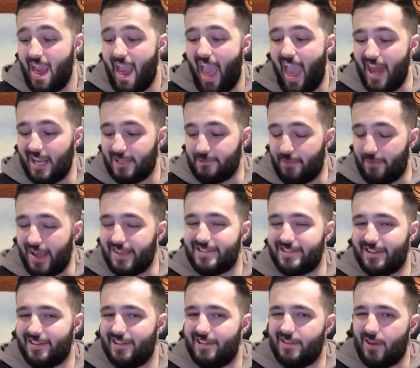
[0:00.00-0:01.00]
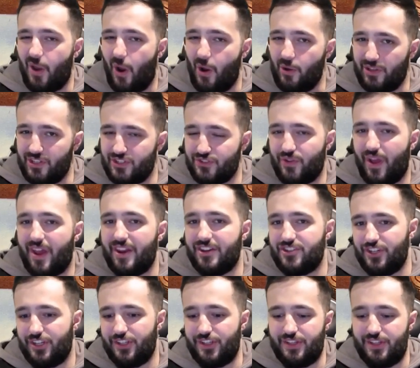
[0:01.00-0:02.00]
and it's basically the only
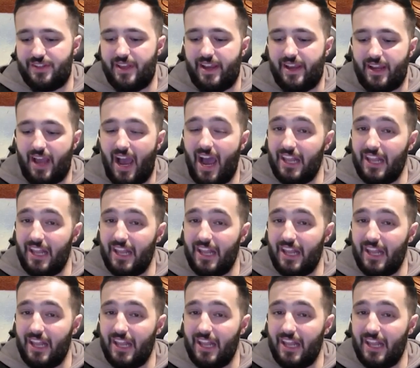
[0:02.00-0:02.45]
strategy in the deck.